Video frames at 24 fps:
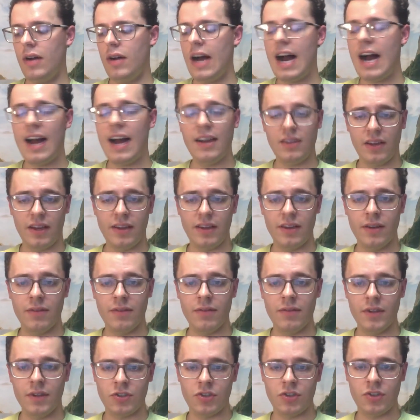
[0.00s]
highlight
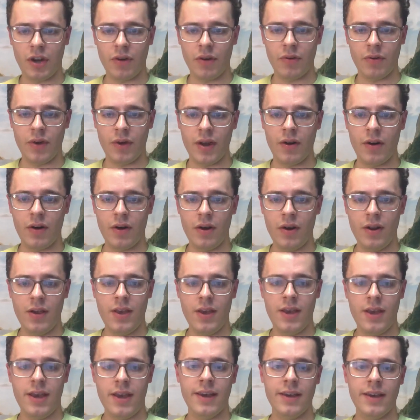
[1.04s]
of this generator,
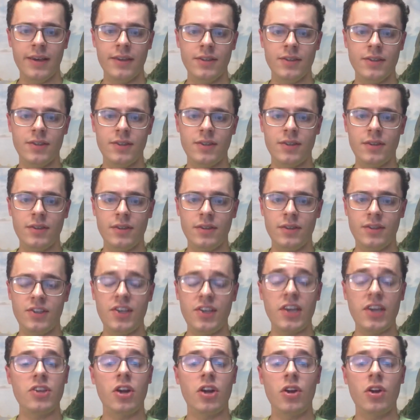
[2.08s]
is
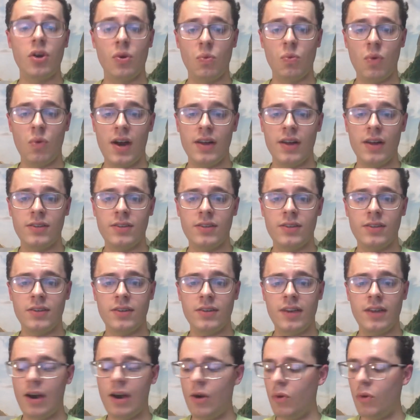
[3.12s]
600 watts.
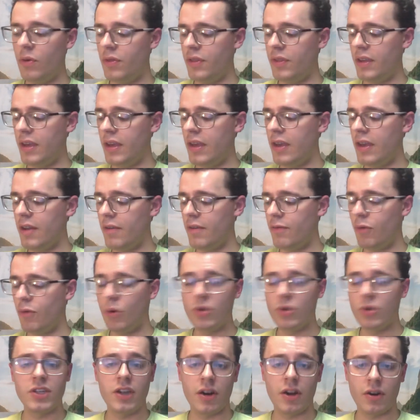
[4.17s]
Now the
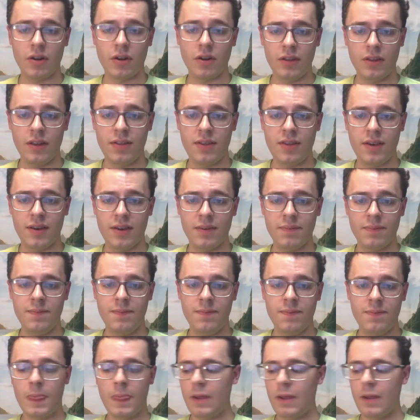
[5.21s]
1400 lithium
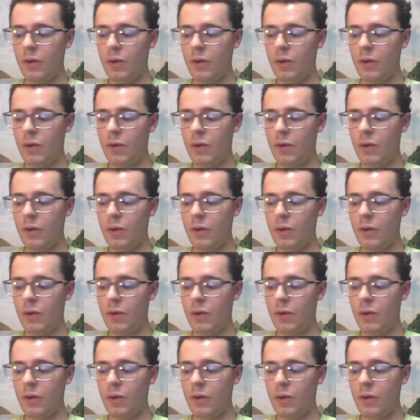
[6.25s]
